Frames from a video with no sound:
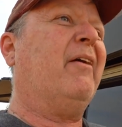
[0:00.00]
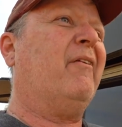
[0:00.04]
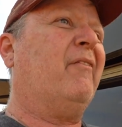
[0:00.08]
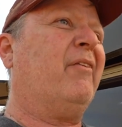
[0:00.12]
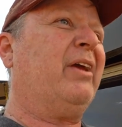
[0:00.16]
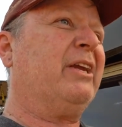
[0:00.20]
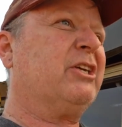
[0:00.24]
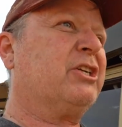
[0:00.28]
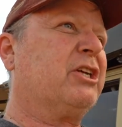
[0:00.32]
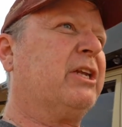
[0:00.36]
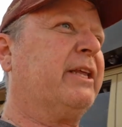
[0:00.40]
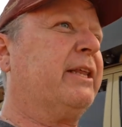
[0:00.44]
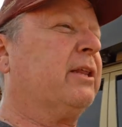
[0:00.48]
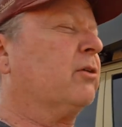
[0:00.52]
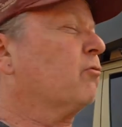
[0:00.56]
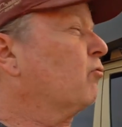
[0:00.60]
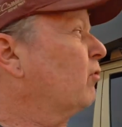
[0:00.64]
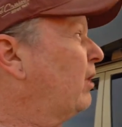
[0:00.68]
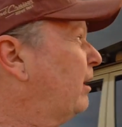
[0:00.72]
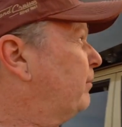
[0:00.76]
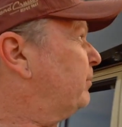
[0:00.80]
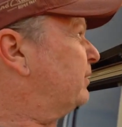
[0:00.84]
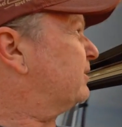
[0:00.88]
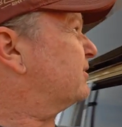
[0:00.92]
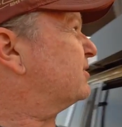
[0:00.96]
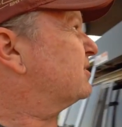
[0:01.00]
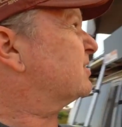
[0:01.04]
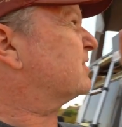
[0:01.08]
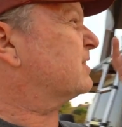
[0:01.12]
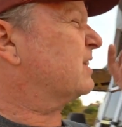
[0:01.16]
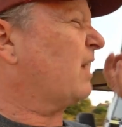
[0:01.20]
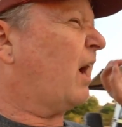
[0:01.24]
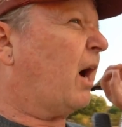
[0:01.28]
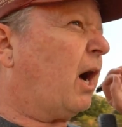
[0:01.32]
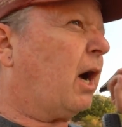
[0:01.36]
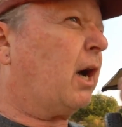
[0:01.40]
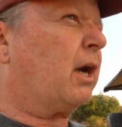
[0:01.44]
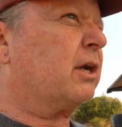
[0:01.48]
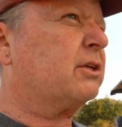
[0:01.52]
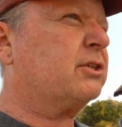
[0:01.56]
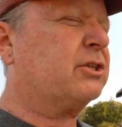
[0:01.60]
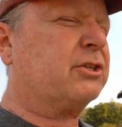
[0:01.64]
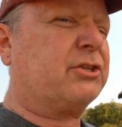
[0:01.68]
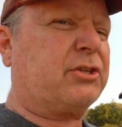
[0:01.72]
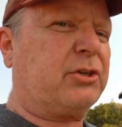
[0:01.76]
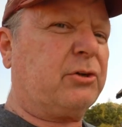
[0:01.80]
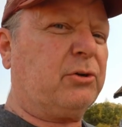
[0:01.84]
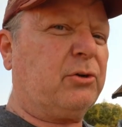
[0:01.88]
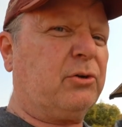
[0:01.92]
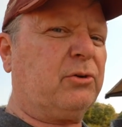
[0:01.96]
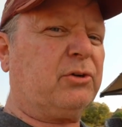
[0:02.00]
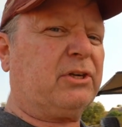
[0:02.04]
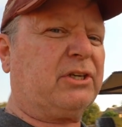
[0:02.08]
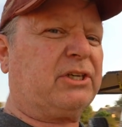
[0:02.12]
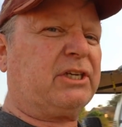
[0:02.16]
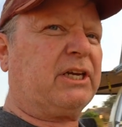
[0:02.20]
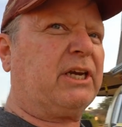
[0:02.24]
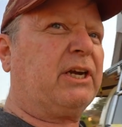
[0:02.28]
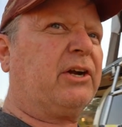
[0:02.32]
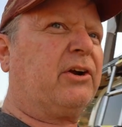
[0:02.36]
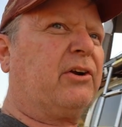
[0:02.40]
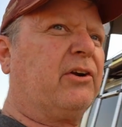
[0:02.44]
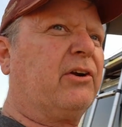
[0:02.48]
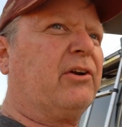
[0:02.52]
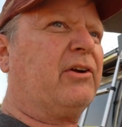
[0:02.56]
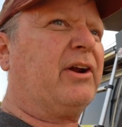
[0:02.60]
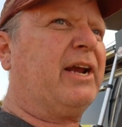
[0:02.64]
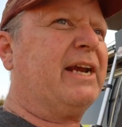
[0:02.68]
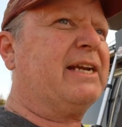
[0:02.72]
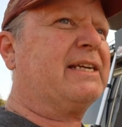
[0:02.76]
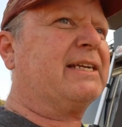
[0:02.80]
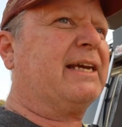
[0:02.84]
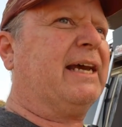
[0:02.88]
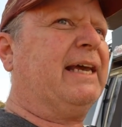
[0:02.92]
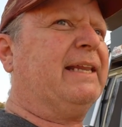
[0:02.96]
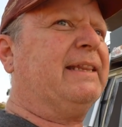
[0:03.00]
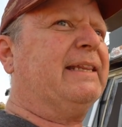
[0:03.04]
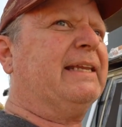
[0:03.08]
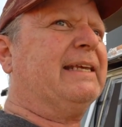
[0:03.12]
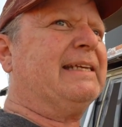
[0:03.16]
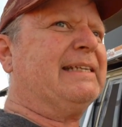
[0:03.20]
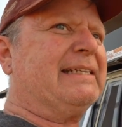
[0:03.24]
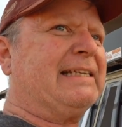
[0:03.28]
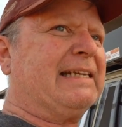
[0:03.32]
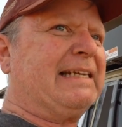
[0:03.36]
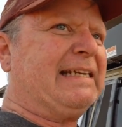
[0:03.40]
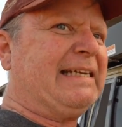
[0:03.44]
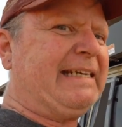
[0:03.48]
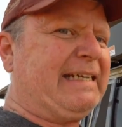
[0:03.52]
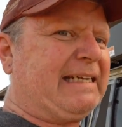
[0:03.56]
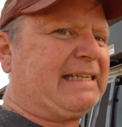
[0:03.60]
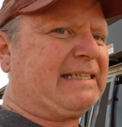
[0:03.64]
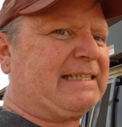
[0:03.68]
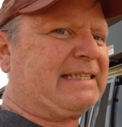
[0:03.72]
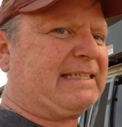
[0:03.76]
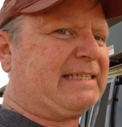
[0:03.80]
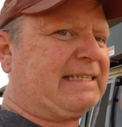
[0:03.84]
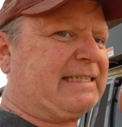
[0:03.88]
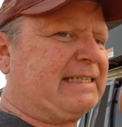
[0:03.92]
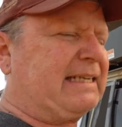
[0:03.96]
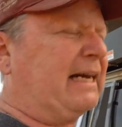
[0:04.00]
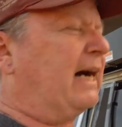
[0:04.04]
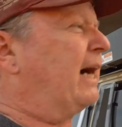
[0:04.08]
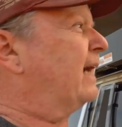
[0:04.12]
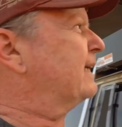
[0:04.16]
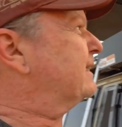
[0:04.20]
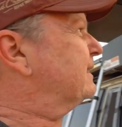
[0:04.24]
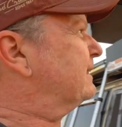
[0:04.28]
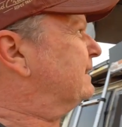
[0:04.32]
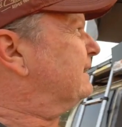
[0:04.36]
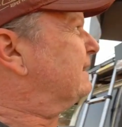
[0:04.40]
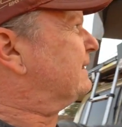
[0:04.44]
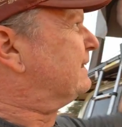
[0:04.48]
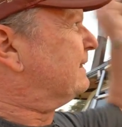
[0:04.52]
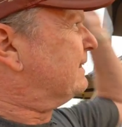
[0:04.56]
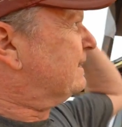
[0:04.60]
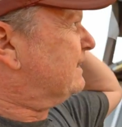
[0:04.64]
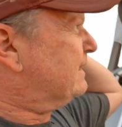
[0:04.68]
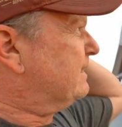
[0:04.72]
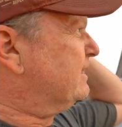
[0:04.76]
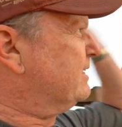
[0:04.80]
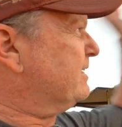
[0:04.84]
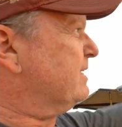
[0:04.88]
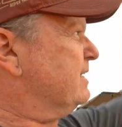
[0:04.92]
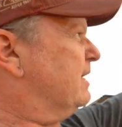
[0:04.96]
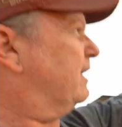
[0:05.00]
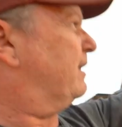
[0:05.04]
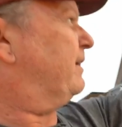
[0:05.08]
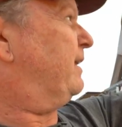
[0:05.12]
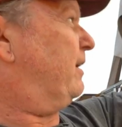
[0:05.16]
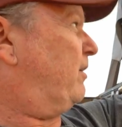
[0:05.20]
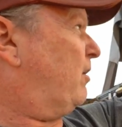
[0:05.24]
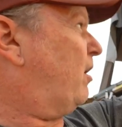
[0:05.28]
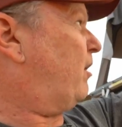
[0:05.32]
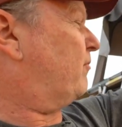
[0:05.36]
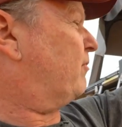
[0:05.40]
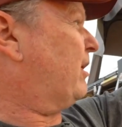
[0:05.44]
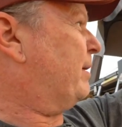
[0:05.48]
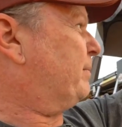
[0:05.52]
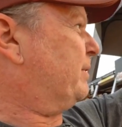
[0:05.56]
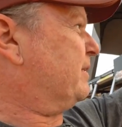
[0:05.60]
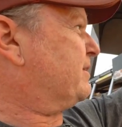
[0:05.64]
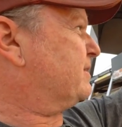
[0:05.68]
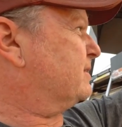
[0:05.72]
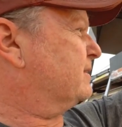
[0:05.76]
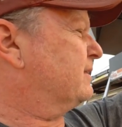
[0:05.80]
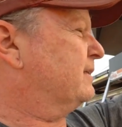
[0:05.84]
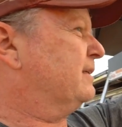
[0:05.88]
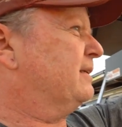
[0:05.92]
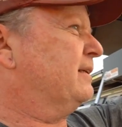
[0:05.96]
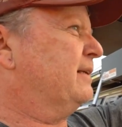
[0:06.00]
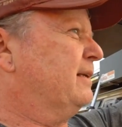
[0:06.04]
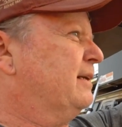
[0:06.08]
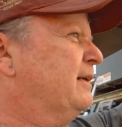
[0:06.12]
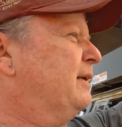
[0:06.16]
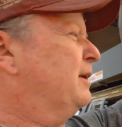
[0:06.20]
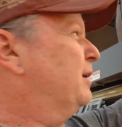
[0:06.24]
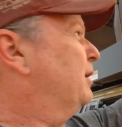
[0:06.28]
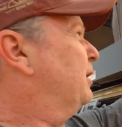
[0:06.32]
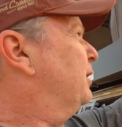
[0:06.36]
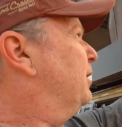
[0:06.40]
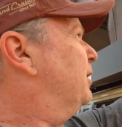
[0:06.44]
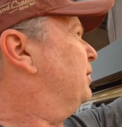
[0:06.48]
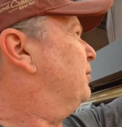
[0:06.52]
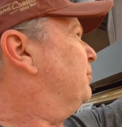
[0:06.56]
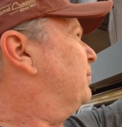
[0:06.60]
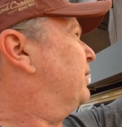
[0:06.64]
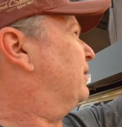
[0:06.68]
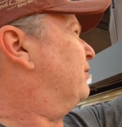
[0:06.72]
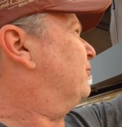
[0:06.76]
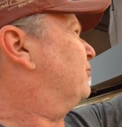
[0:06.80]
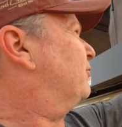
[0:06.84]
eventually the rubbers start to deteriorate and then leaks start. No, there are rubbers, but